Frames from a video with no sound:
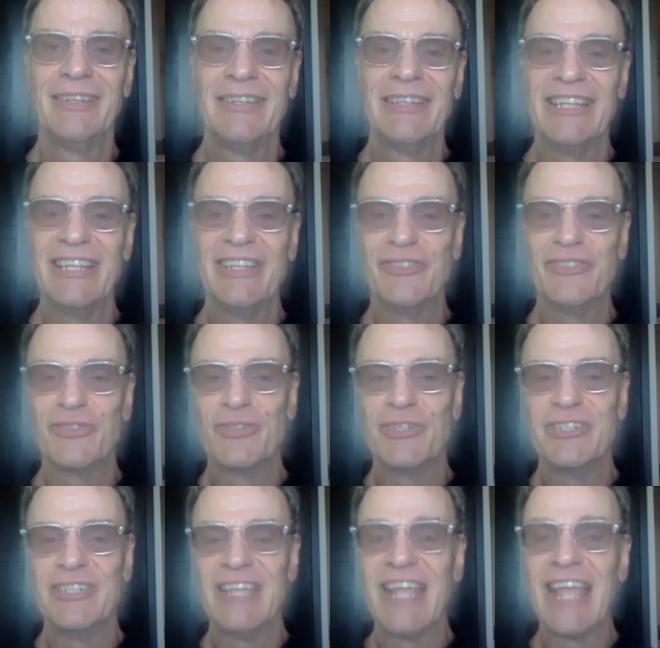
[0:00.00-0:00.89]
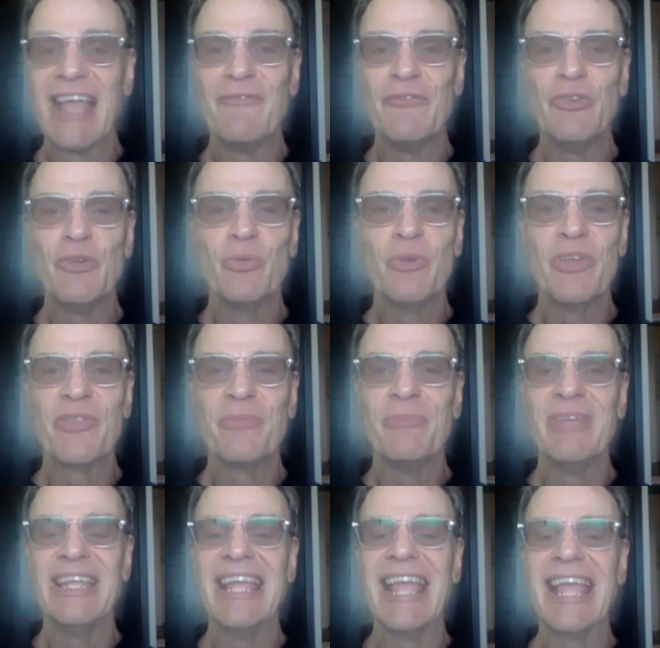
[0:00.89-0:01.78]
It's good to have you with
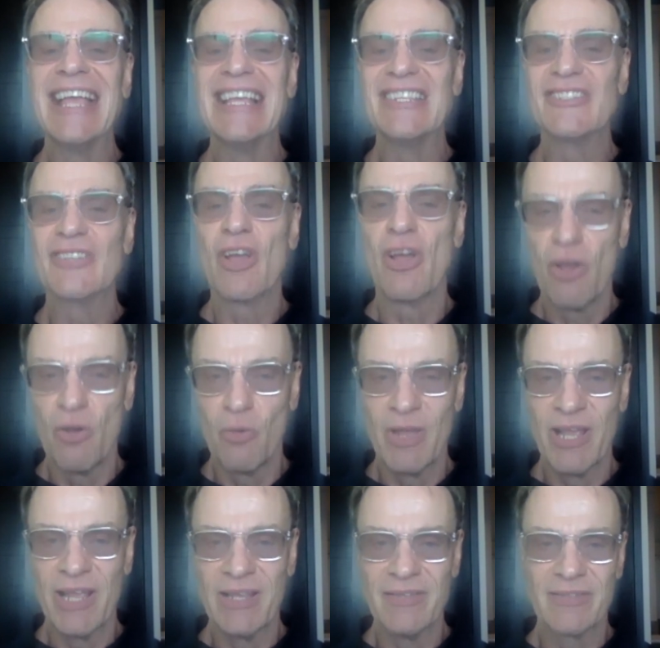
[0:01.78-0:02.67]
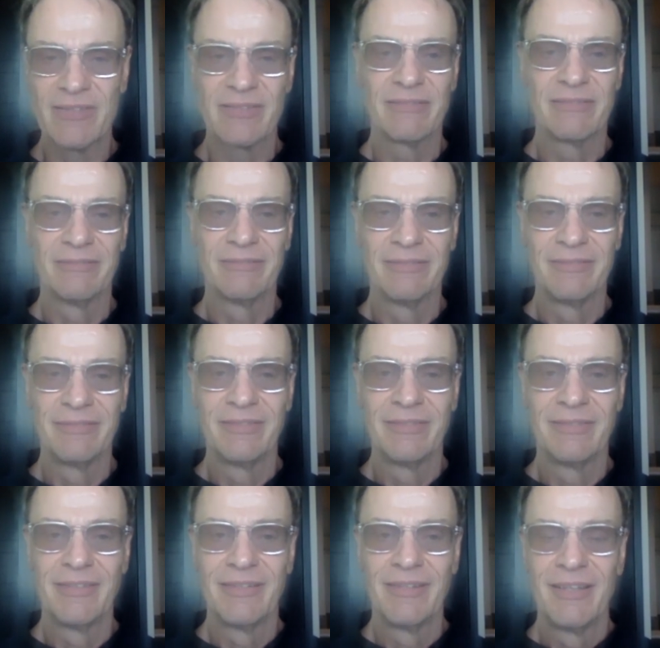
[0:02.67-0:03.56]
me as always.
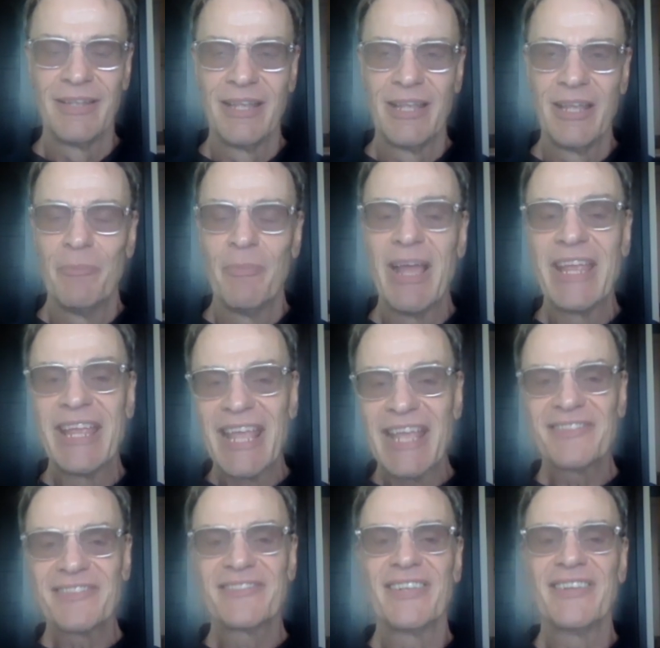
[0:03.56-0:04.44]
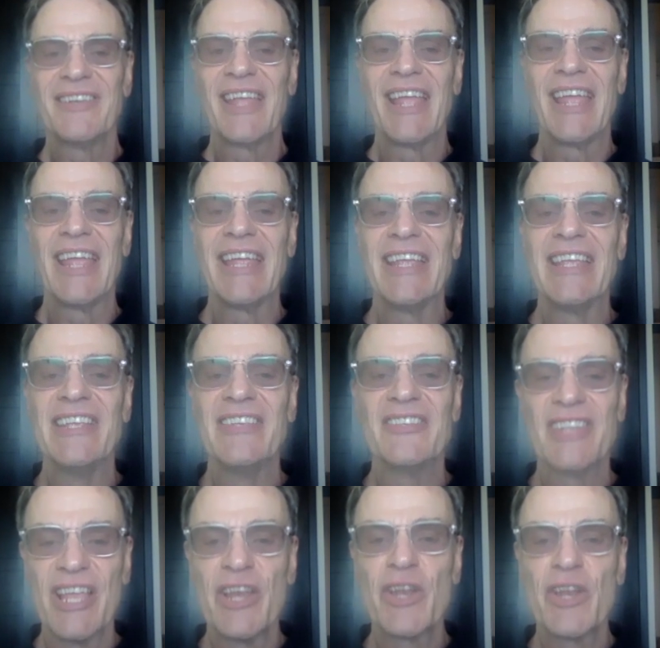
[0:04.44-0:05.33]
My guest today
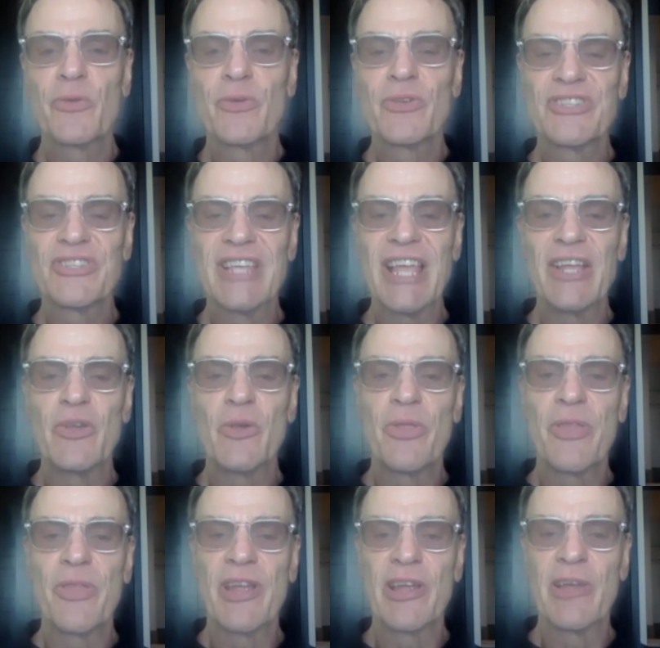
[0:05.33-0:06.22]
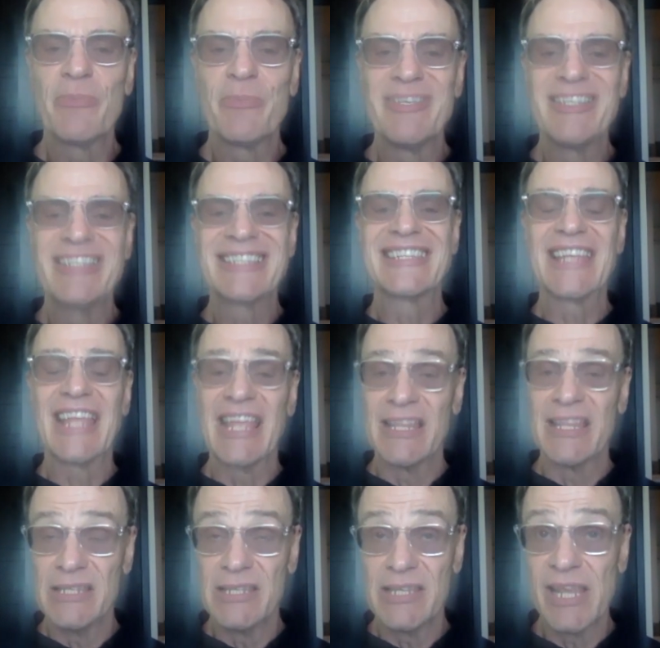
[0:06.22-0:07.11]
is integral psychotherapist
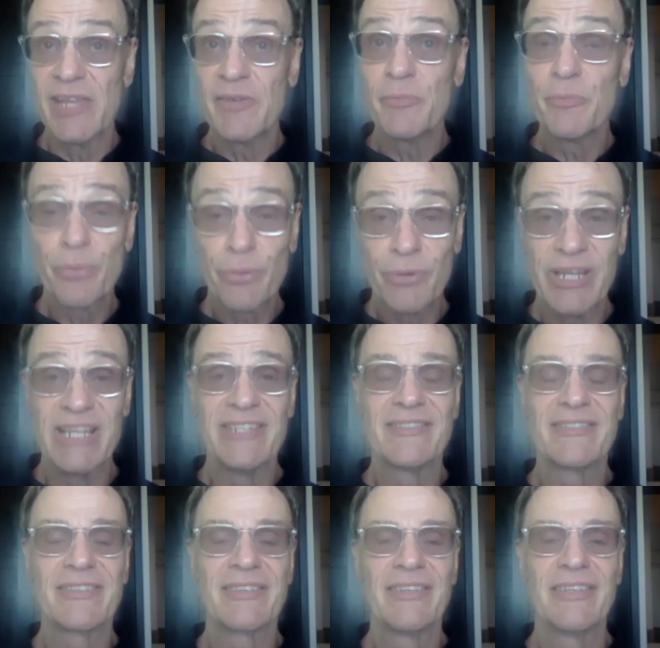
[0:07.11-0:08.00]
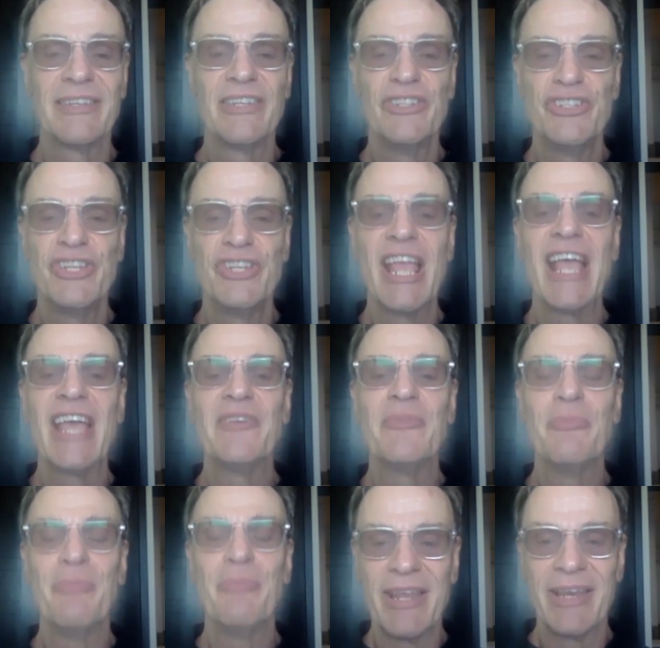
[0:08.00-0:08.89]
and Zen priest,
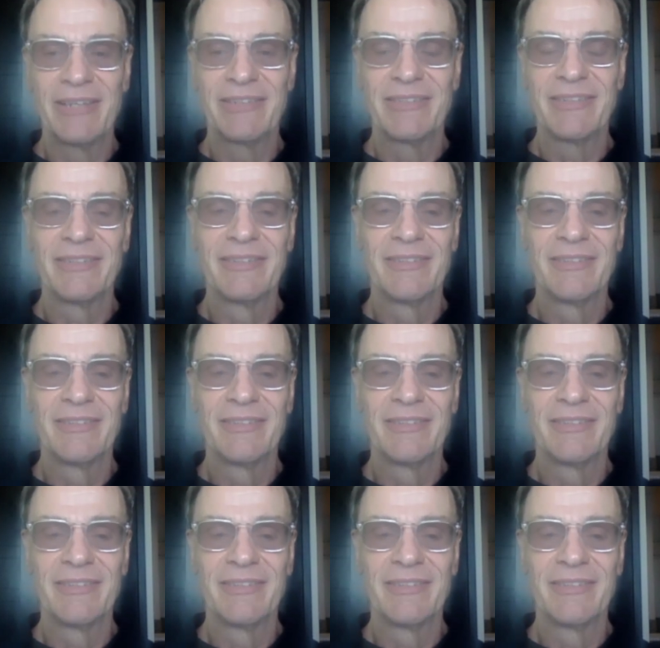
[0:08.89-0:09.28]
Chad Bennett.